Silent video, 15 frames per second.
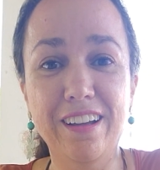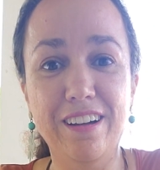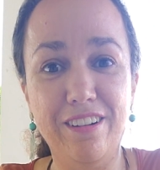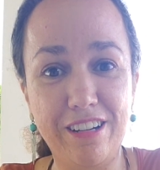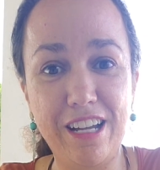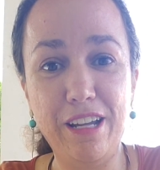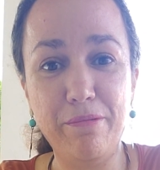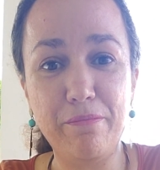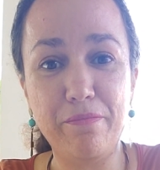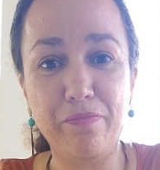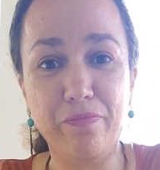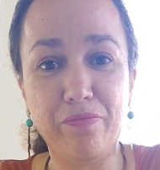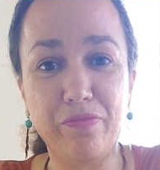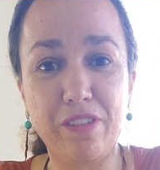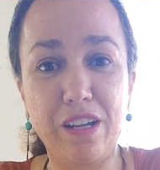Okay?
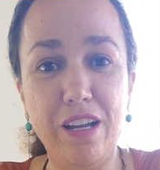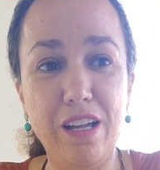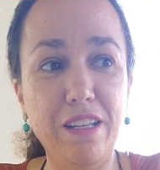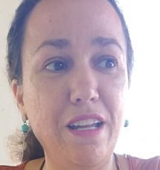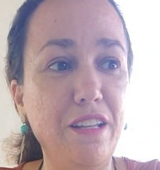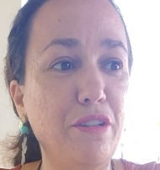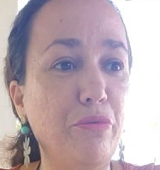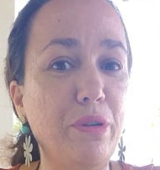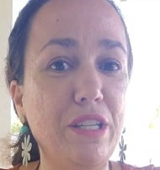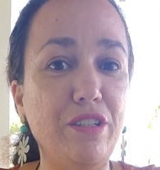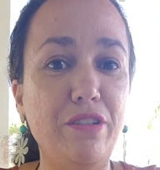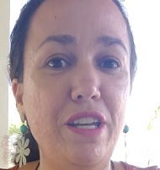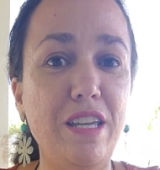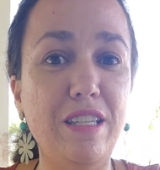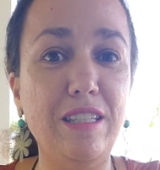And the
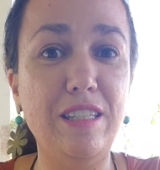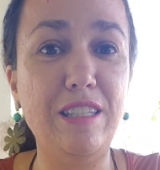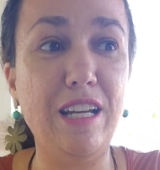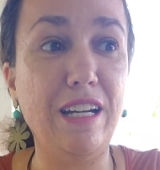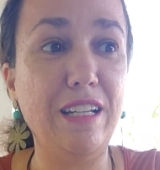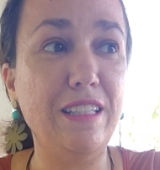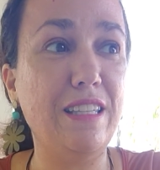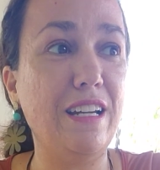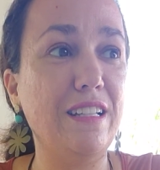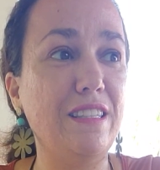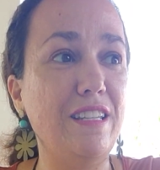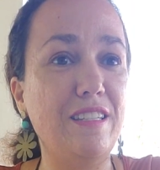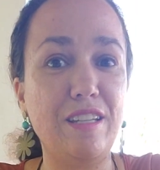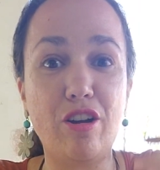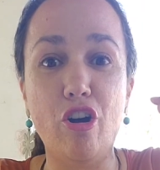reason is that
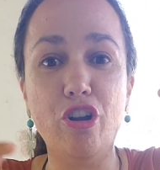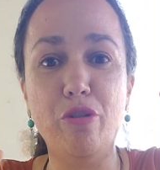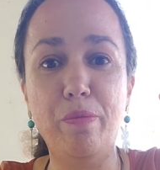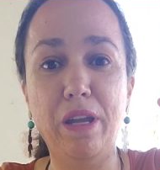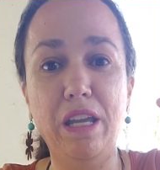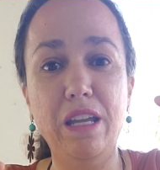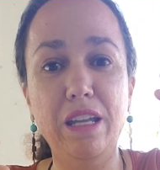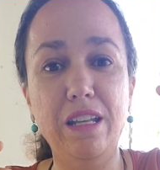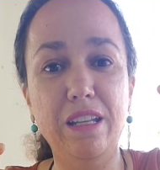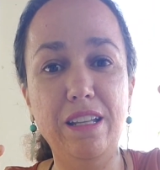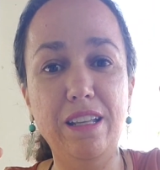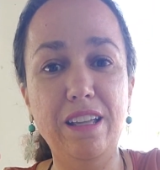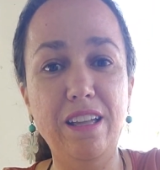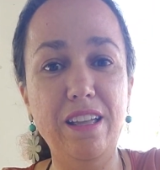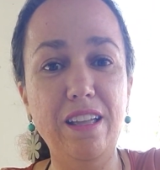this economy
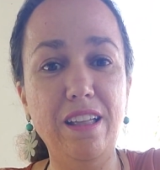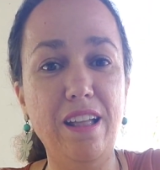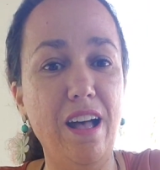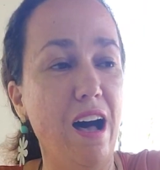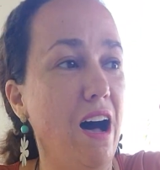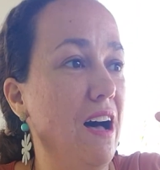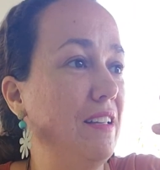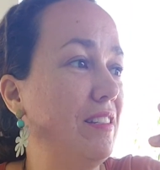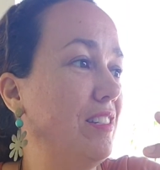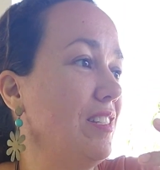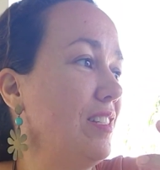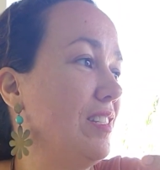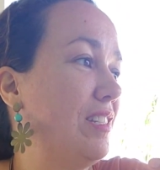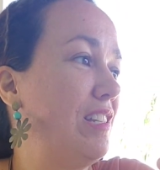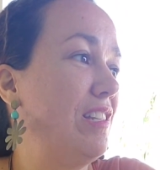
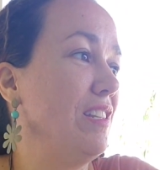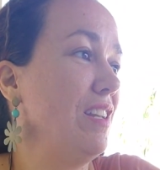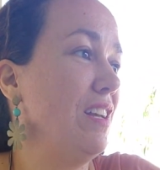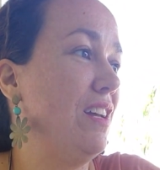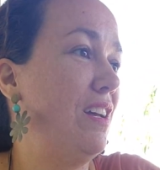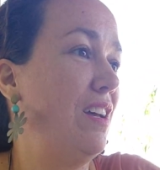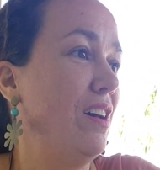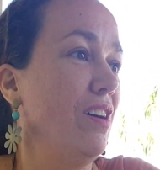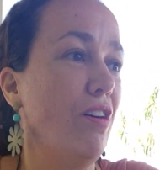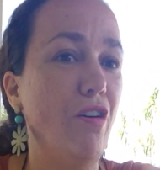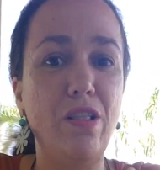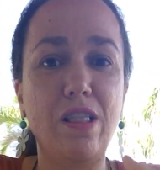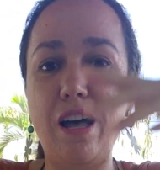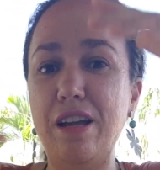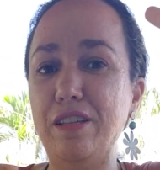has
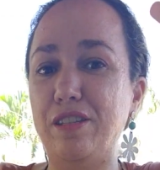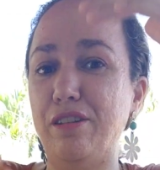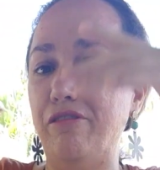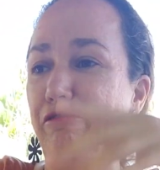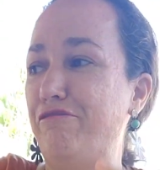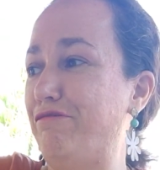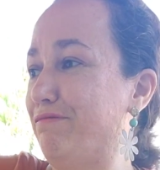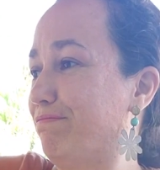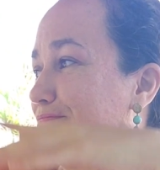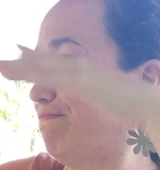all kinds of